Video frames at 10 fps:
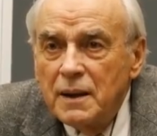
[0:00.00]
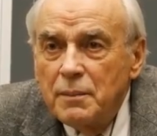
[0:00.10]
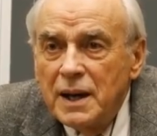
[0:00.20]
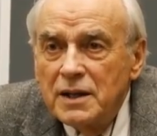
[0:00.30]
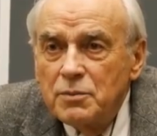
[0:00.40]

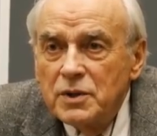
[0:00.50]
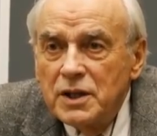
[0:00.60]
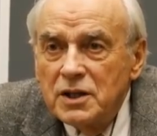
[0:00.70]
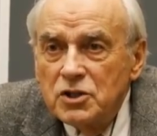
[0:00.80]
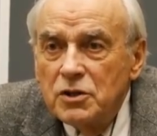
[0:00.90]
makes
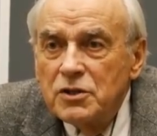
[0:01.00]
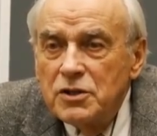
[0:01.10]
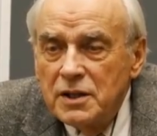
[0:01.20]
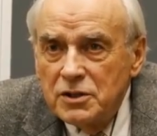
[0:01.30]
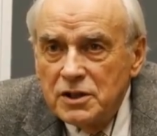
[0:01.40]
predictions
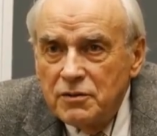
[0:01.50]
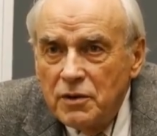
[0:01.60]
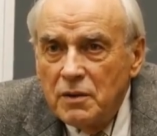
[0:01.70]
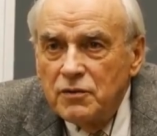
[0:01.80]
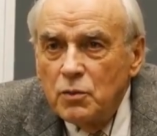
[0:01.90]
that
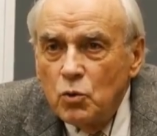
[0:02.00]
differ from